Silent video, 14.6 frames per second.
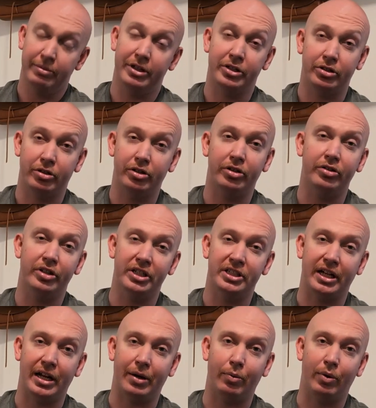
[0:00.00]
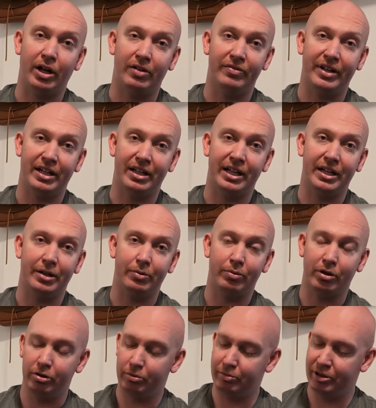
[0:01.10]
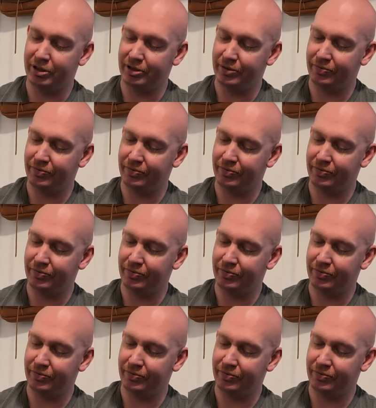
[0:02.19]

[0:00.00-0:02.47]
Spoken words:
Make sure to do this in a well ventilated room.